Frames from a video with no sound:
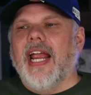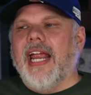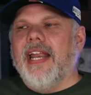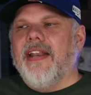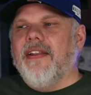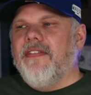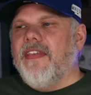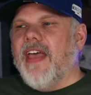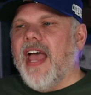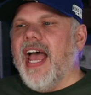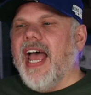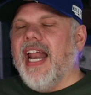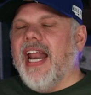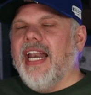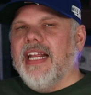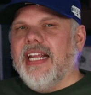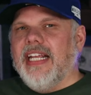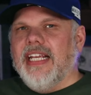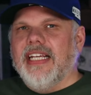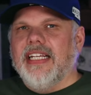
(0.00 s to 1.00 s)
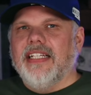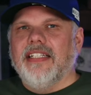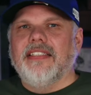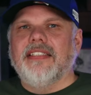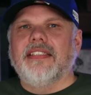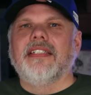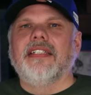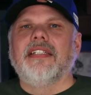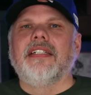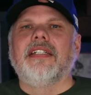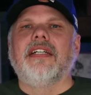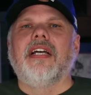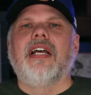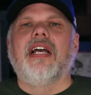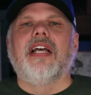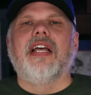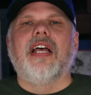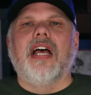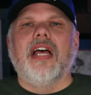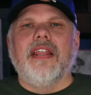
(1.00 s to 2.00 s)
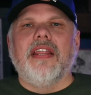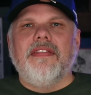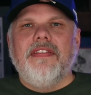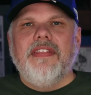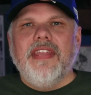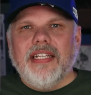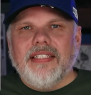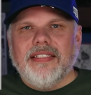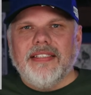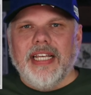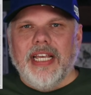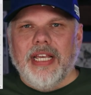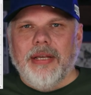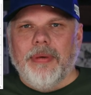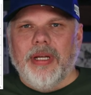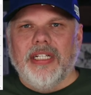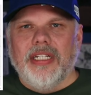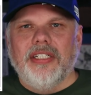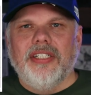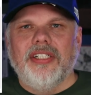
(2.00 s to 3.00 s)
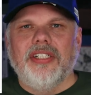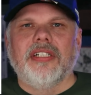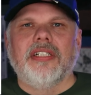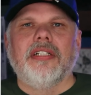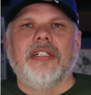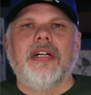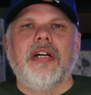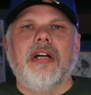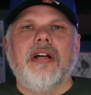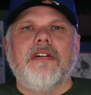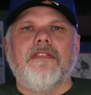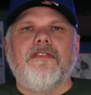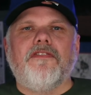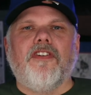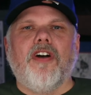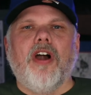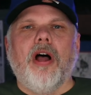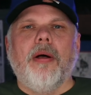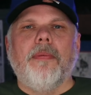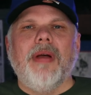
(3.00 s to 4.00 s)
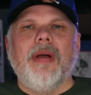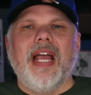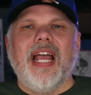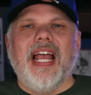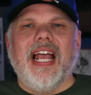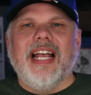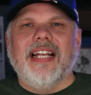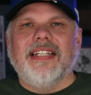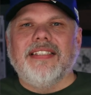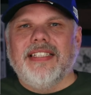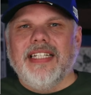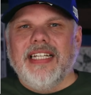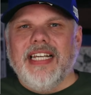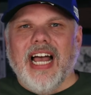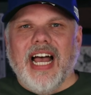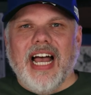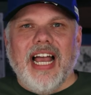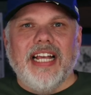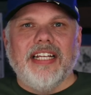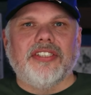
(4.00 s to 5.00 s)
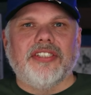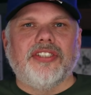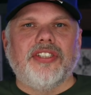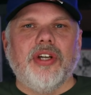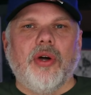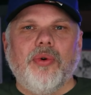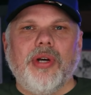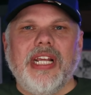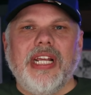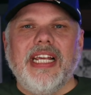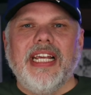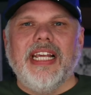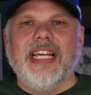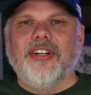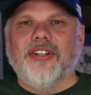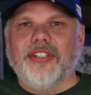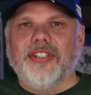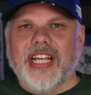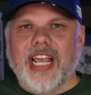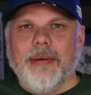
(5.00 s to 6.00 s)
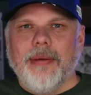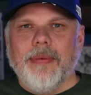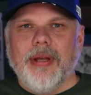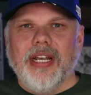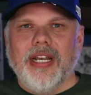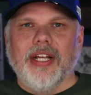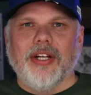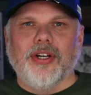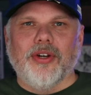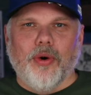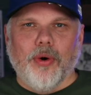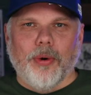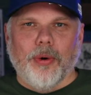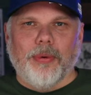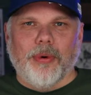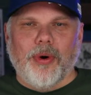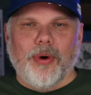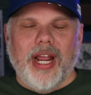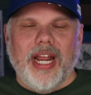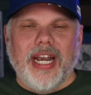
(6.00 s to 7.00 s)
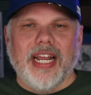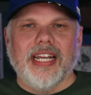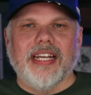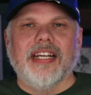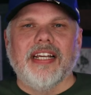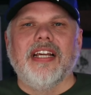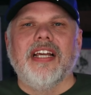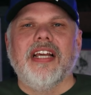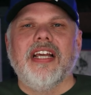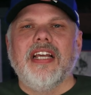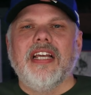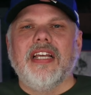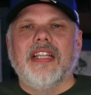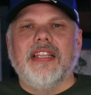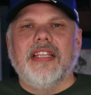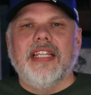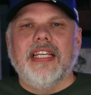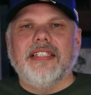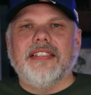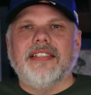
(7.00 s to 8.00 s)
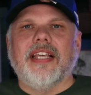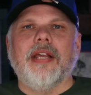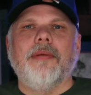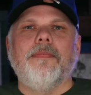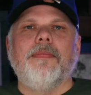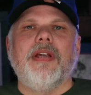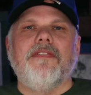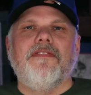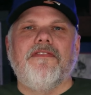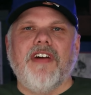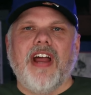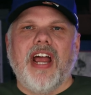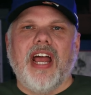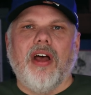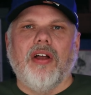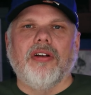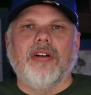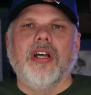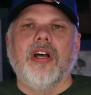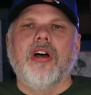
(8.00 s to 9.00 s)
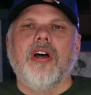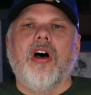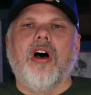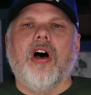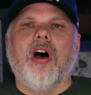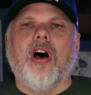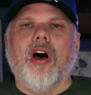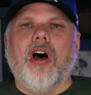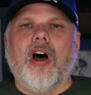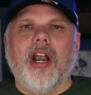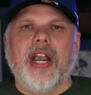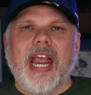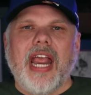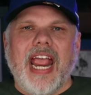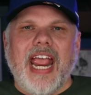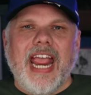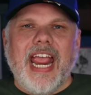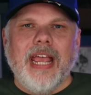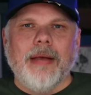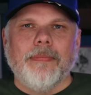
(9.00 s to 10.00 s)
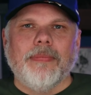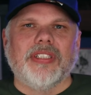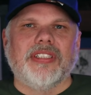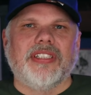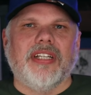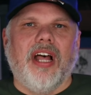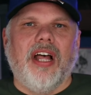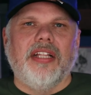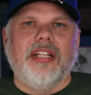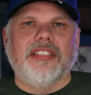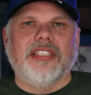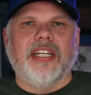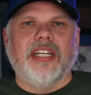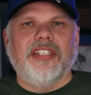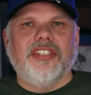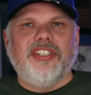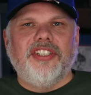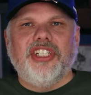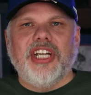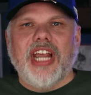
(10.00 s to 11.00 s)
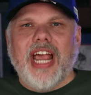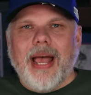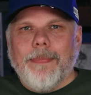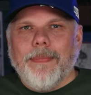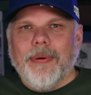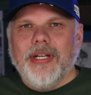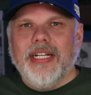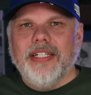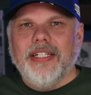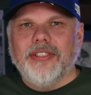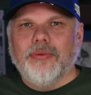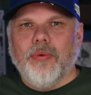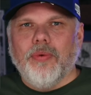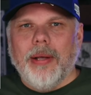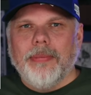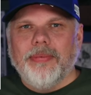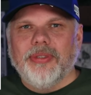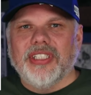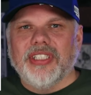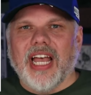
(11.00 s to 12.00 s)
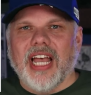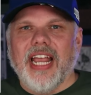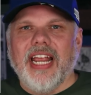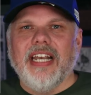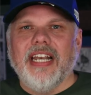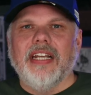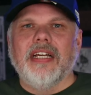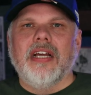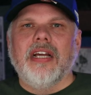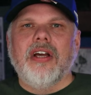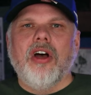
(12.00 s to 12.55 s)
And that is this image from SEI, Sony Entertainment Incorporated. This can be found on Amazon's Japanese website